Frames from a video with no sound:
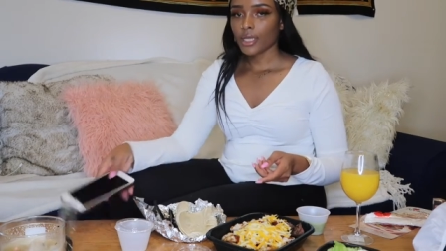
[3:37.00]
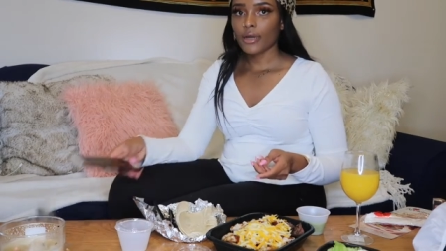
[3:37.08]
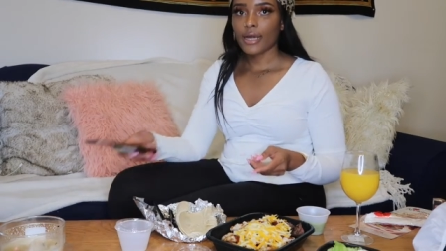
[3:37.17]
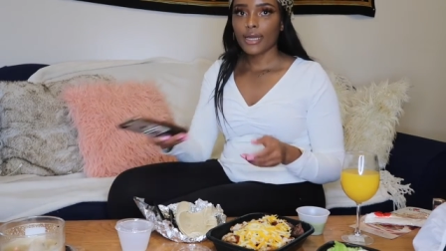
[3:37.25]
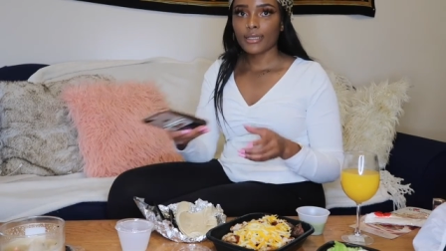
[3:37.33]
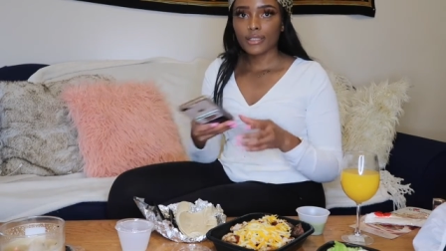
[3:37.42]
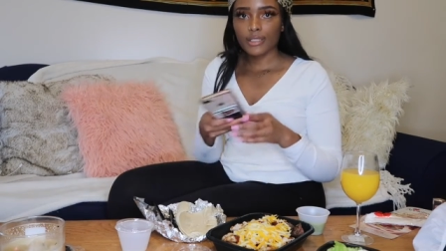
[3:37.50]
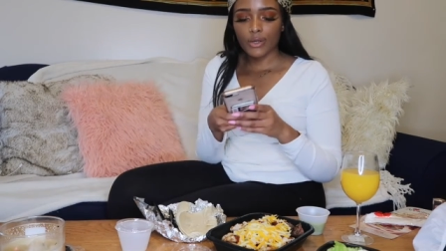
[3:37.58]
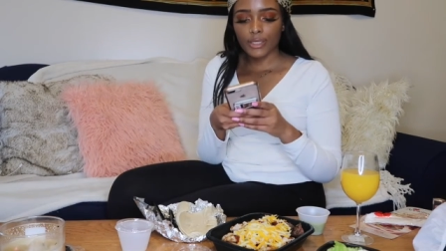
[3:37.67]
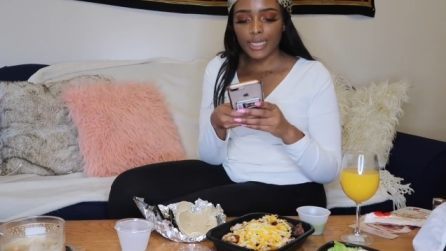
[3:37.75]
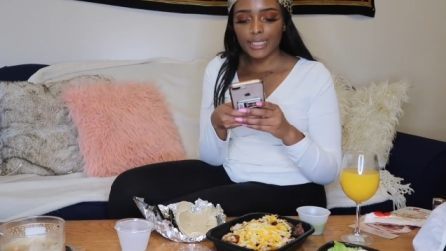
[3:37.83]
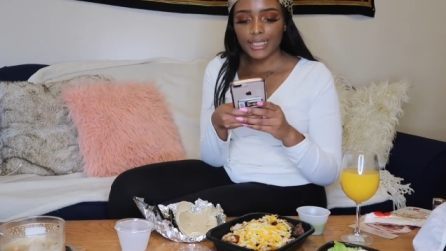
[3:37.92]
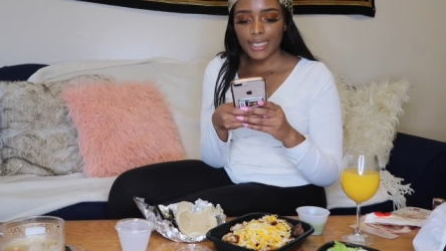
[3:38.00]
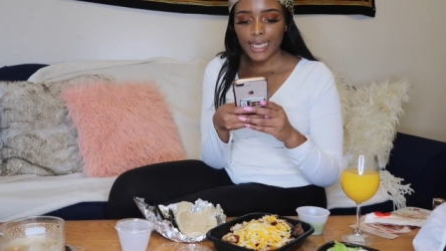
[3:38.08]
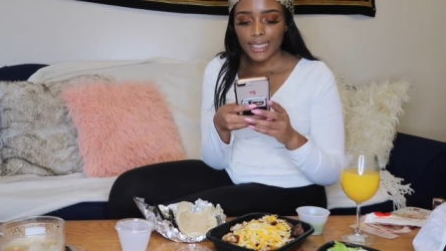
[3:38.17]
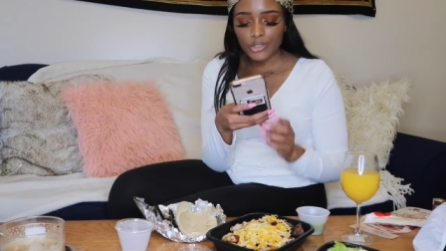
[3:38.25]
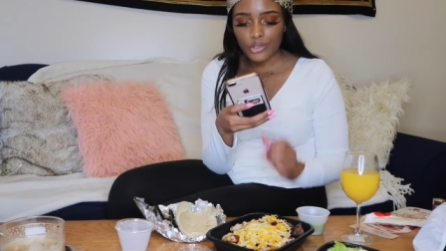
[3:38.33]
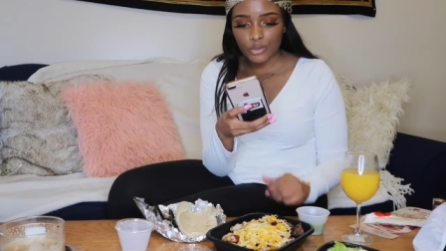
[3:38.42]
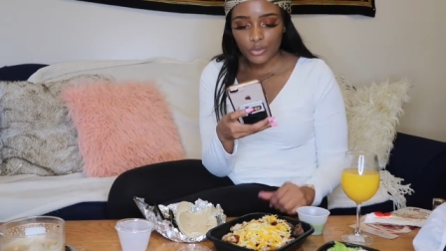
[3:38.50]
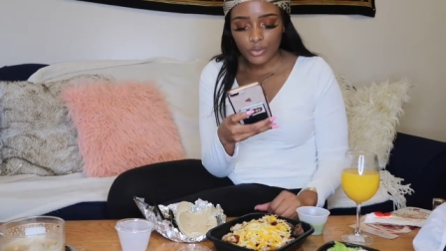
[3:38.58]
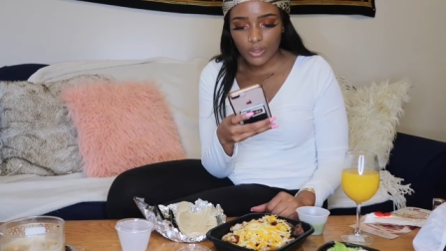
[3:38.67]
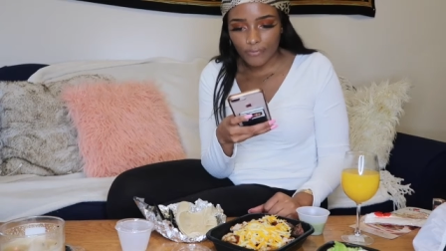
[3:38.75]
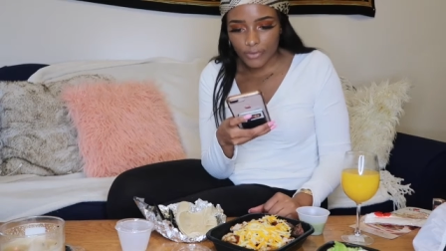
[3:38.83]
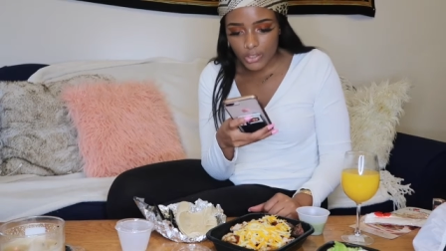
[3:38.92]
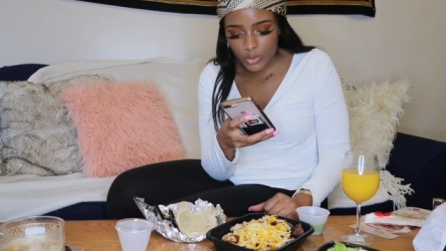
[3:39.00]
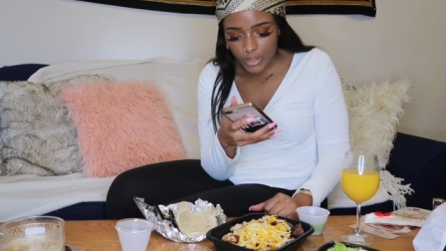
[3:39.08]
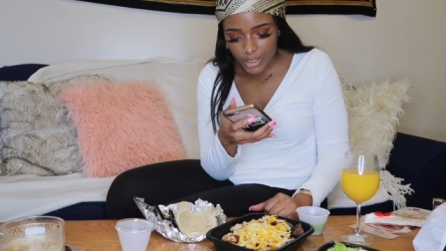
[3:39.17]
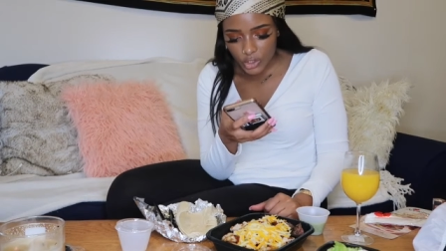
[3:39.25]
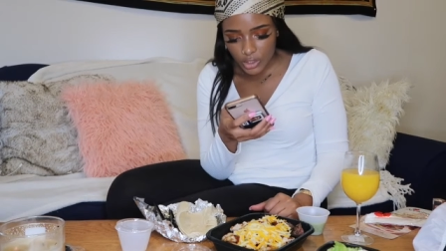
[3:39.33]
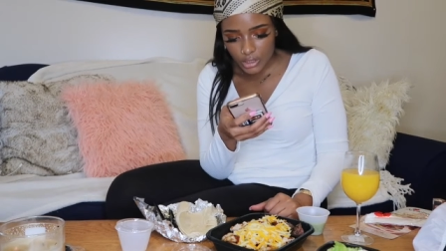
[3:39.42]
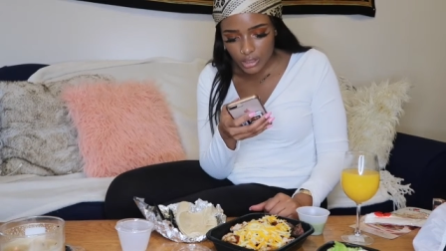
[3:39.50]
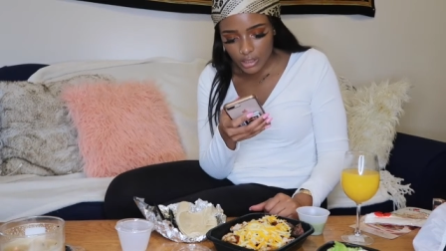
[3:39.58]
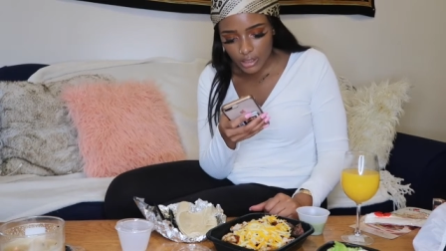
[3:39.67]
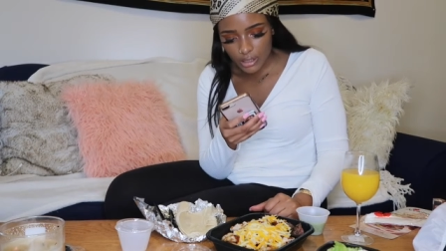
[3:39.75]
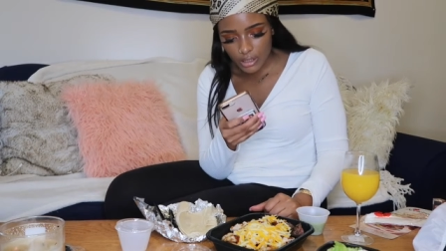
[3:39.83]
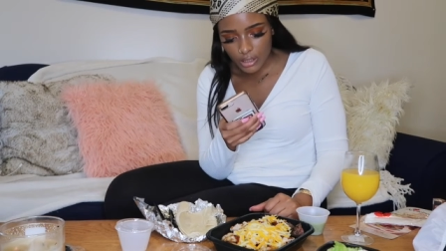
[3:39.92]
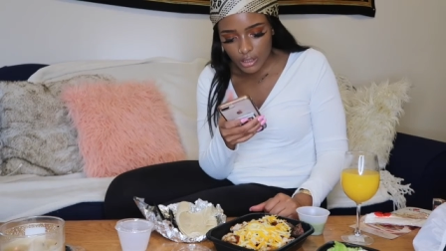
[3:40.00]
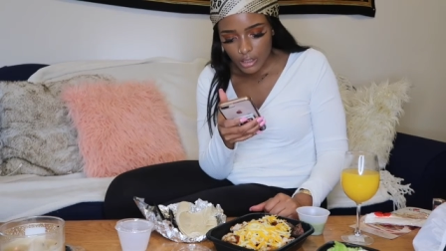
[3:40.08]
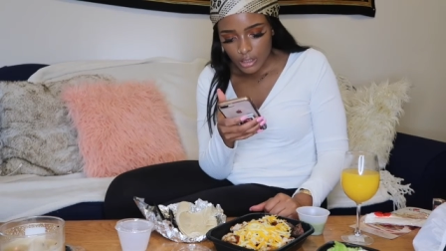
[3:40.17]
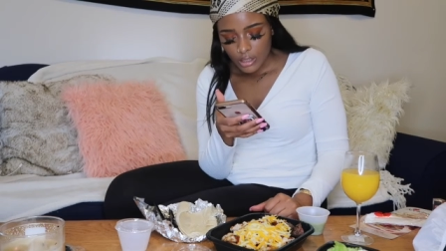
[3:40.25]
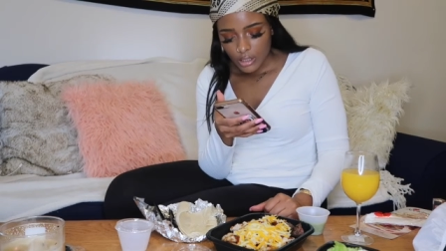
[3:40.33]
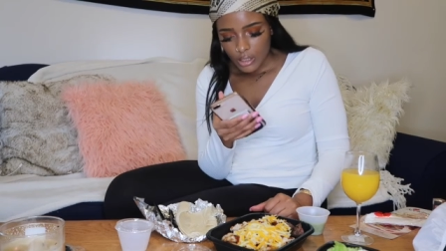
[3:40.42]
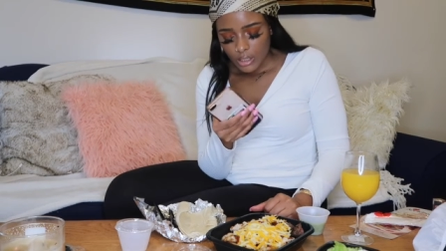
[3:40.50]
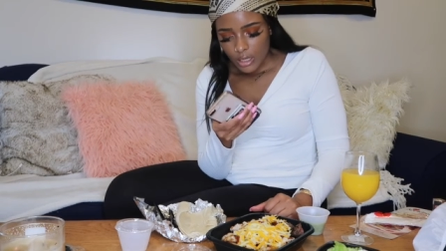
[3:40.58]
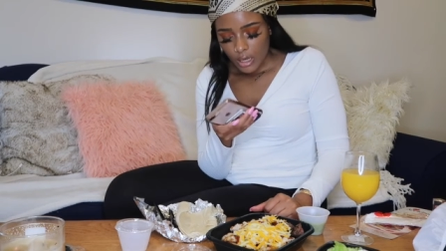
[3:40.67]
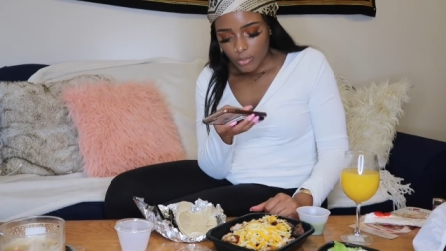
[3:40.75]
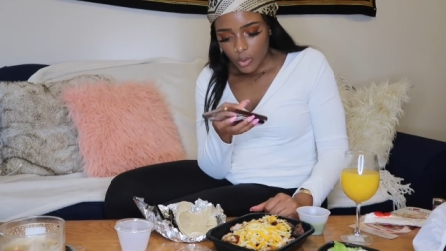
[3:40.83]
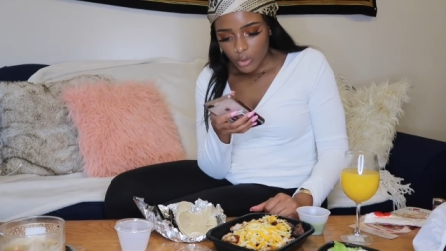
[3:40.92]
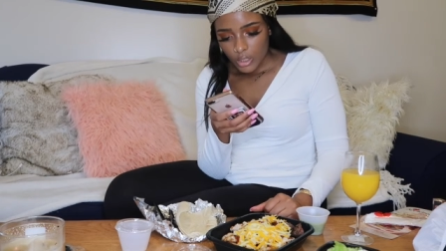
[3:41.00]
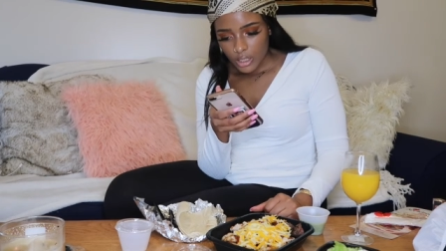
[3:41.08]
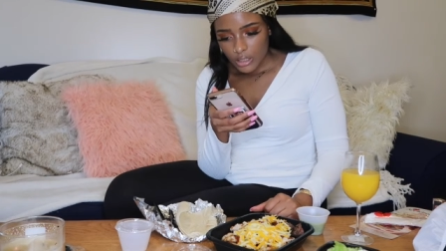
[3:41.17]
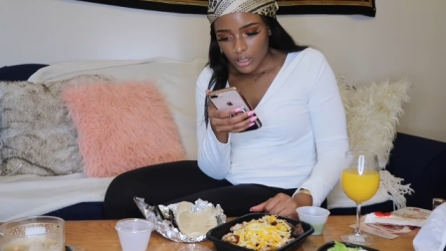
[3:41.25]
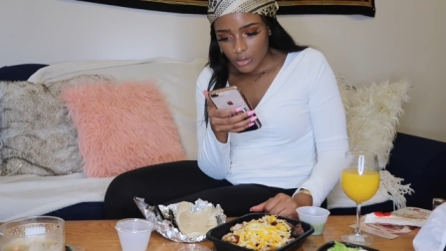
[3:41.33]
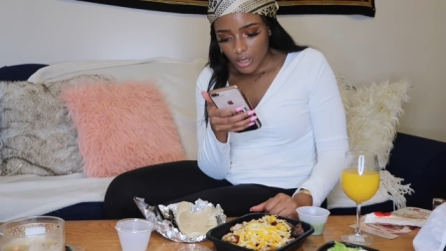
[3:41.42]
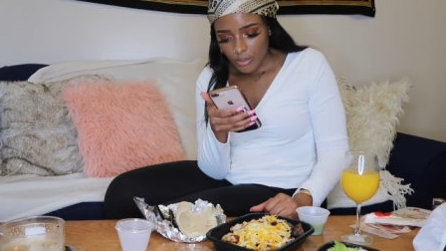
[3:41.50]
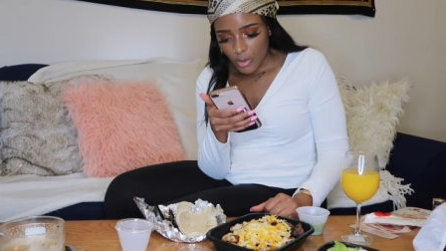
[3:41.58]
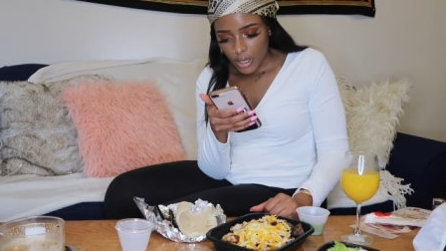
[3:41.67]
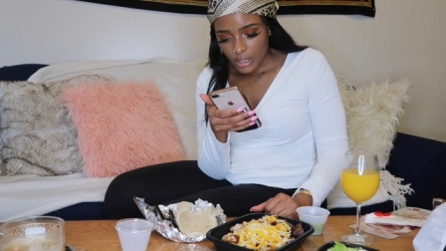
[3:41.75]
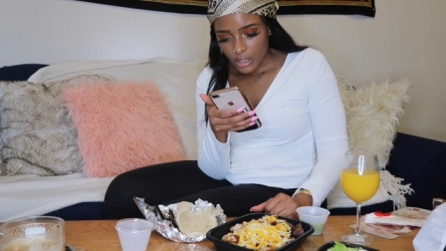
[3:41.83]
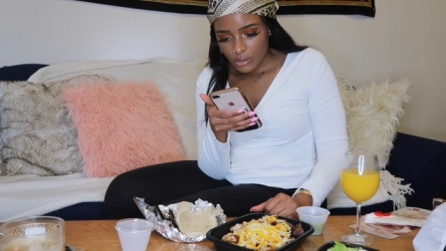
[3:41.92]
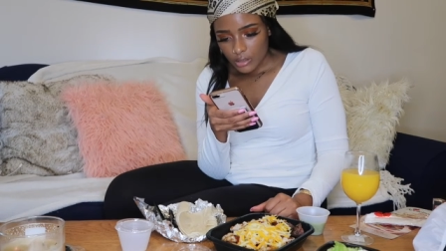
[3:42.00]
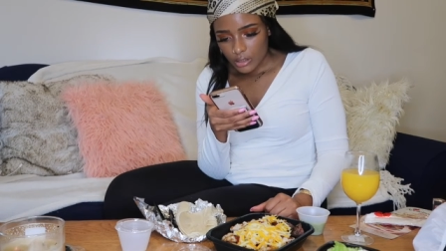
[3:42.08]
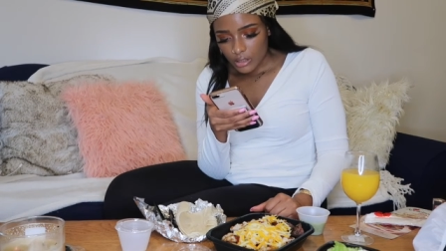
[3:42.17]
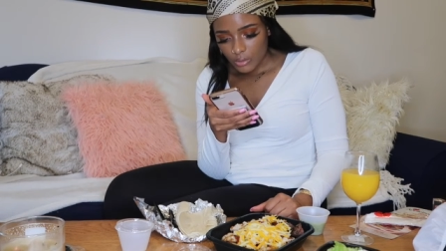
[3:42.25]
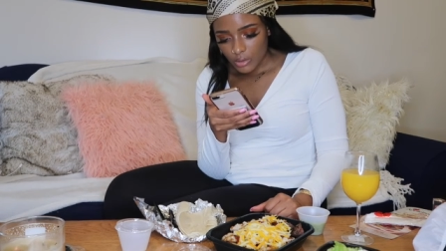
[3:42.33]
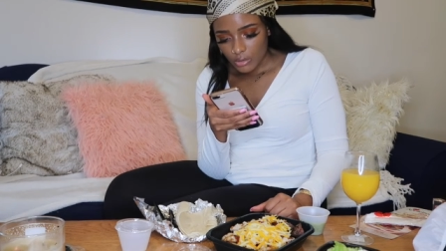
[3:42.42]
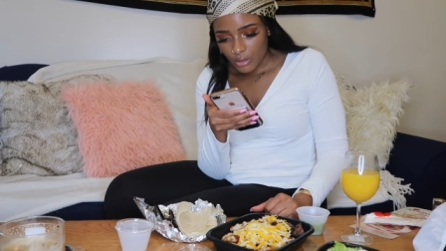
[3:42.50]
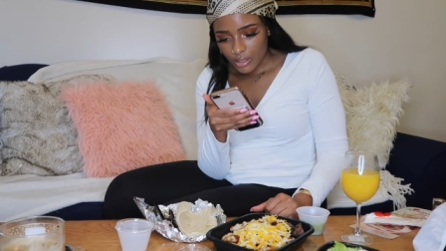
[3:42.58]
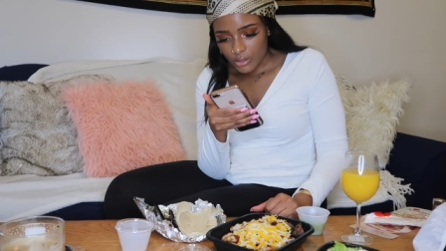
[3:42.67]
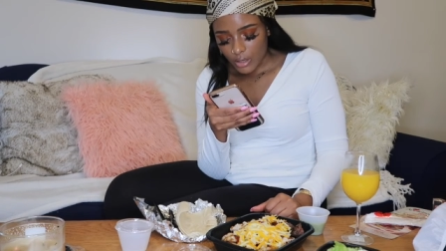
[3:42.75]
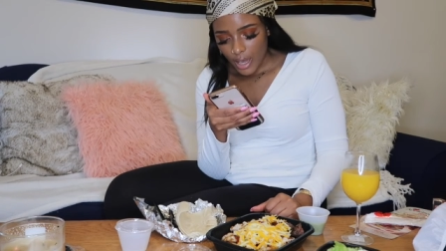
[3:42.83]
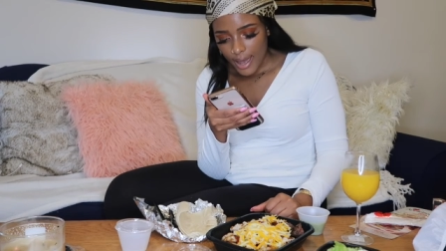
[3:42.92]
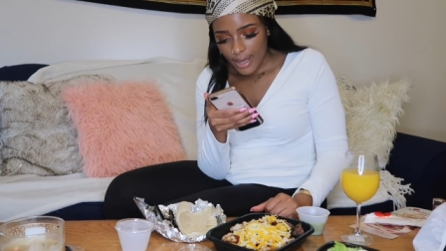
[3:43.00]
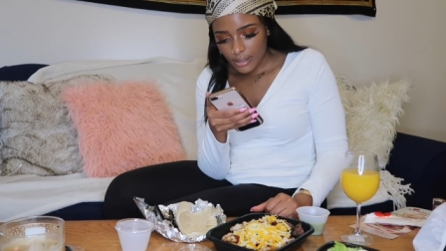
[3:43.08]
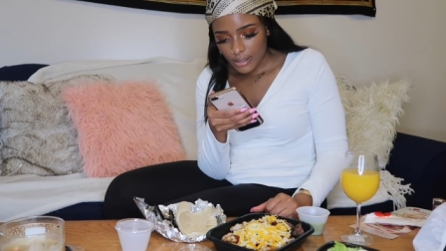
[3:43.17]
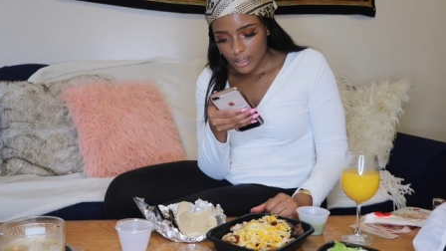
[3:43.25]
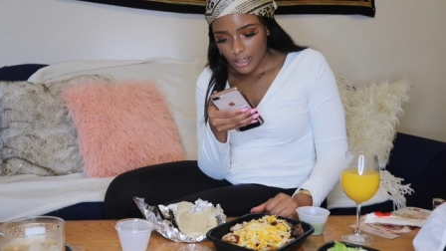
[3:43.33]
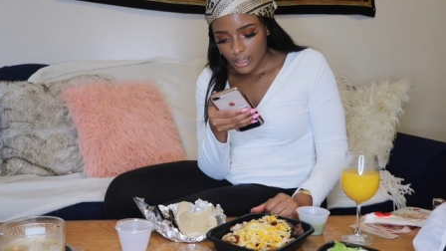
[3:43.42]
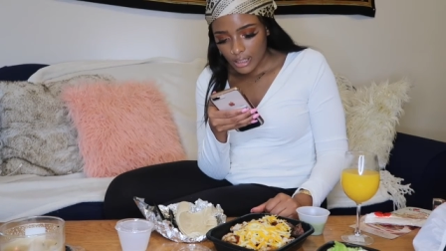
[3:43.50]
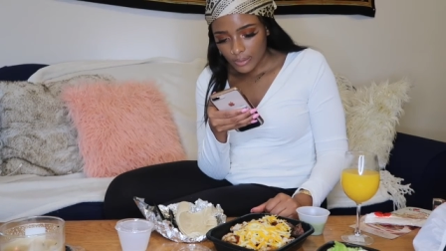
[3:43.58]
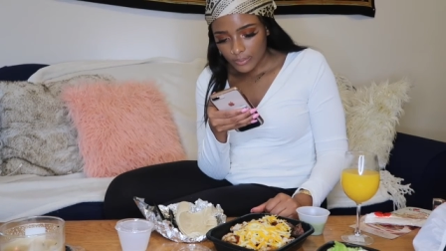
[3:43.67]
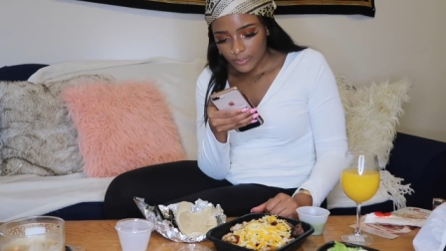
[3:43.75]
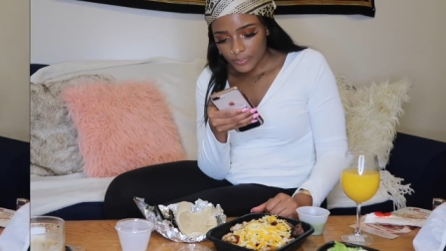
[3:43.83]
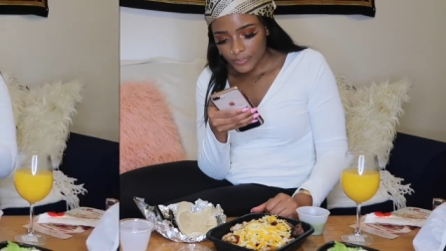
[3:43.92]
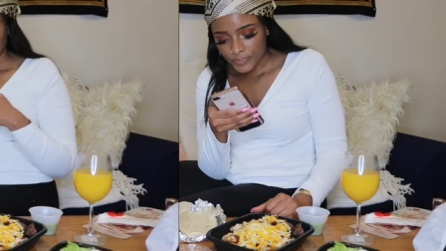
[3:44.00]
All right, so let's get into the first question. I'm going to Instagram right now to see what you guys are asking.